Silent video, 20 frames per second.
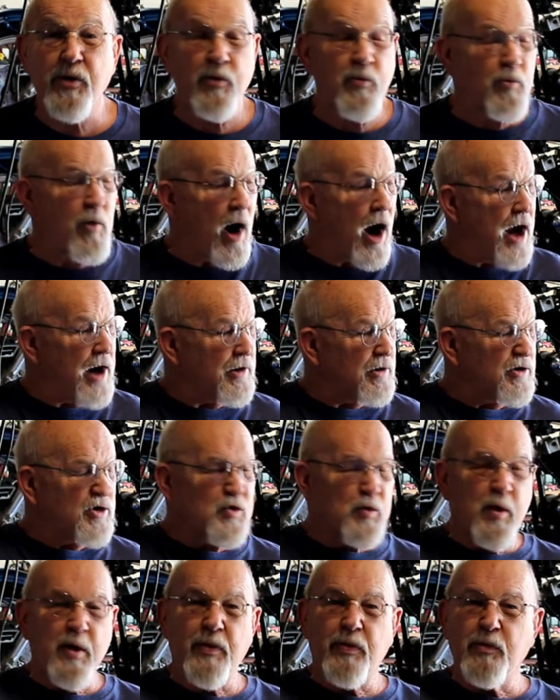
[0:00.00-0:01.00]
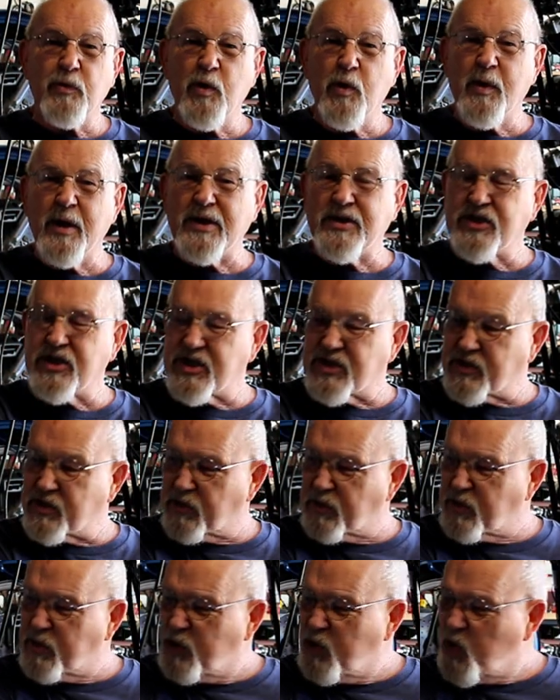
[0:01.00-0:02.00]
The rioters went through and just
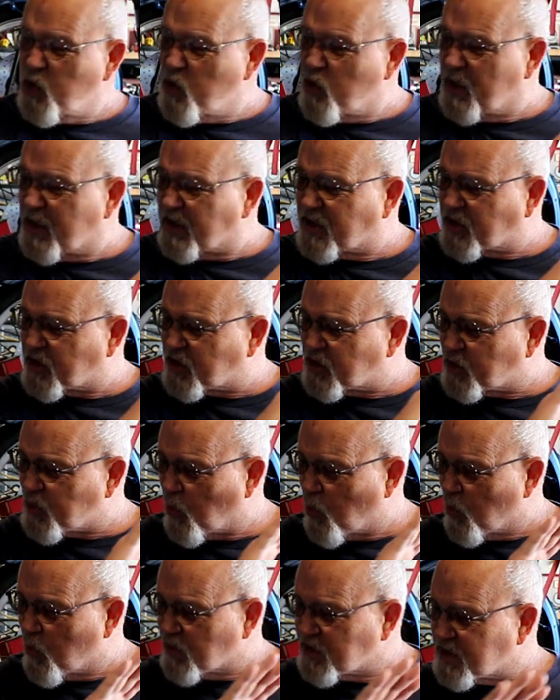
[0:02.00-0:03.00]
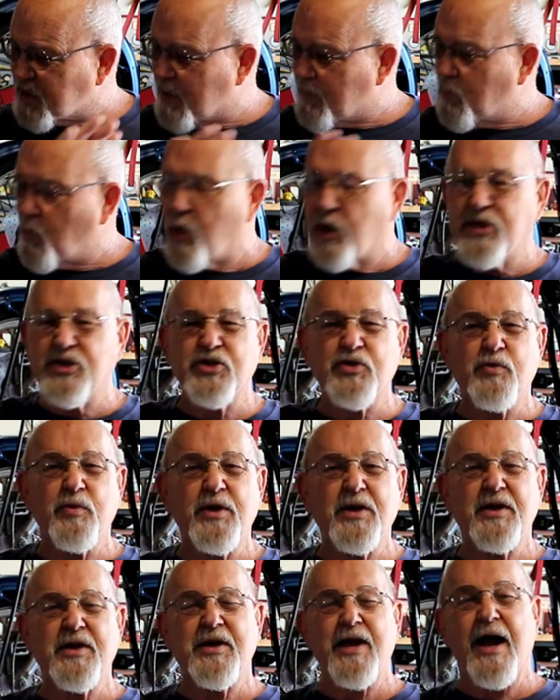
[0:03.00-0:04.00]
looted stores up one
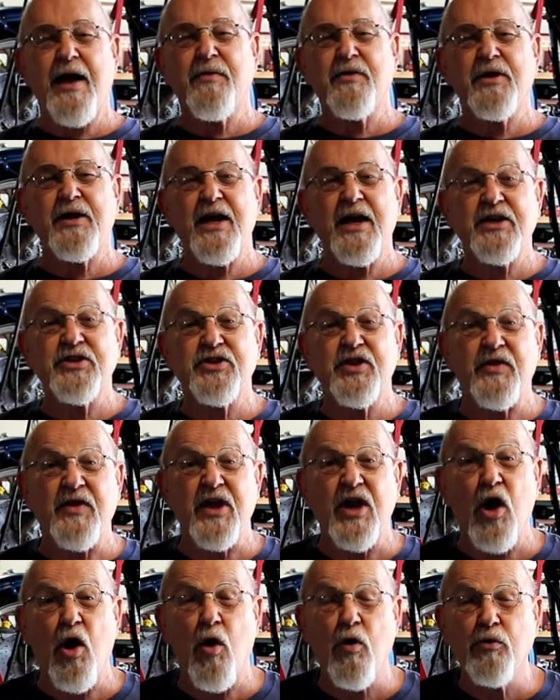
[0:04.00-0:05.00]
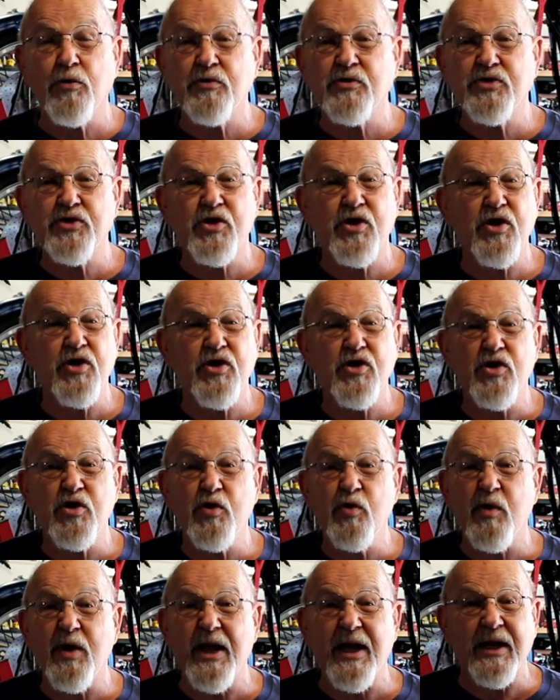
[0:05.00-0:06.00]
street and down the next, and the owners couldn't
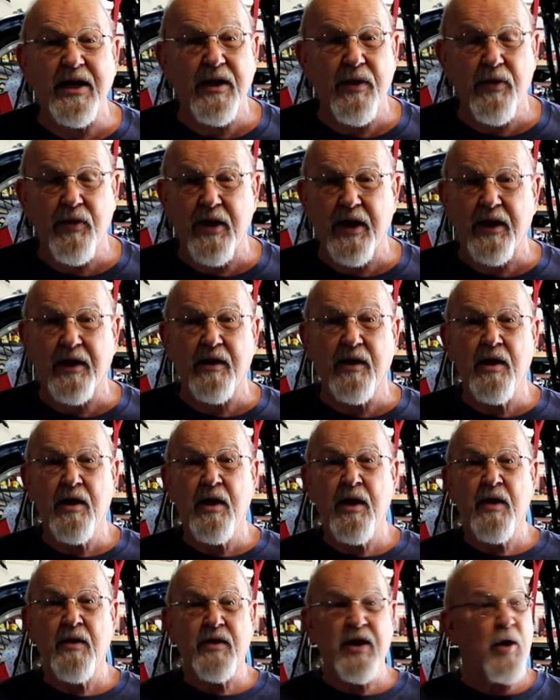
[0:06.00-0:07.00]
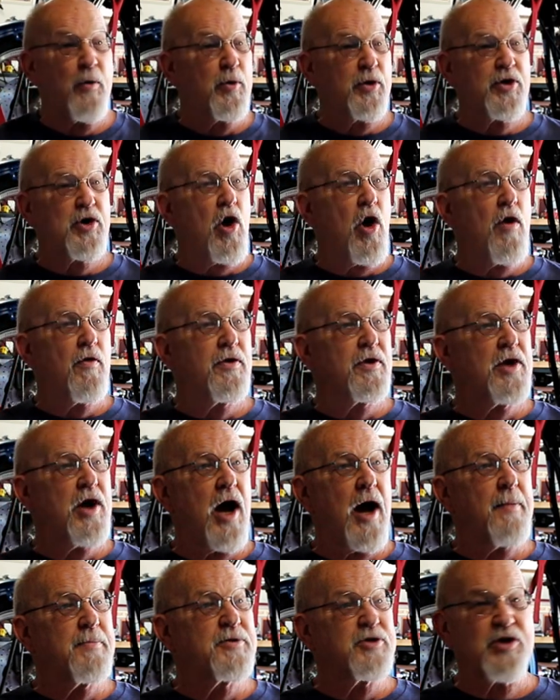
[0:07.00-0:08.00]
do anything. They would call the
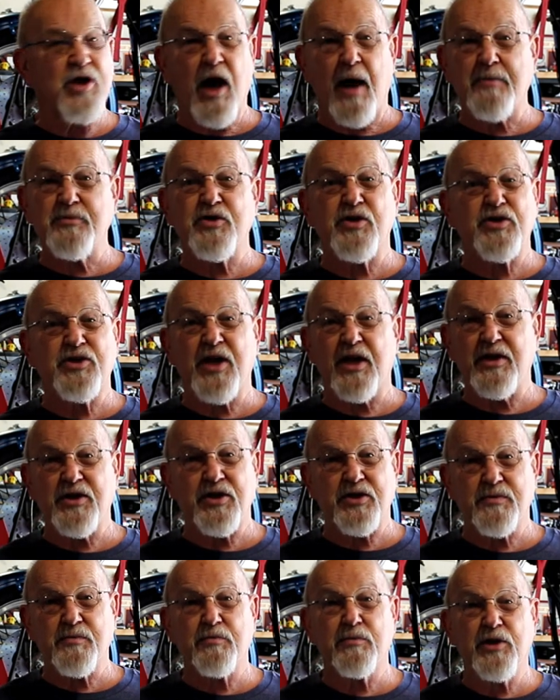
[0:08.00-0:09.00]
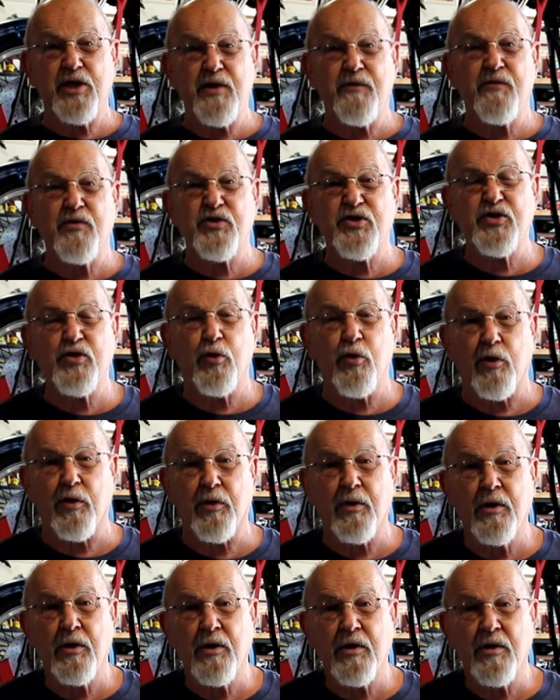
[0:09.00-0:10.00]
cops. The cops would say, just leave your
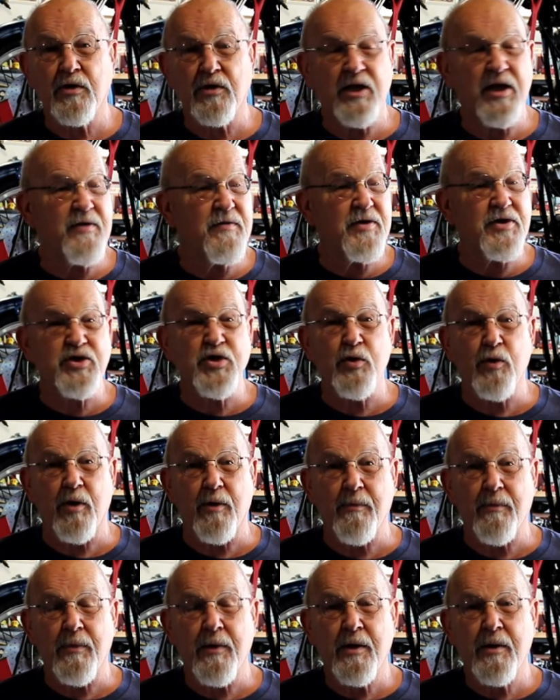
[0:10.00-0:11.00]
store. Leave it to them.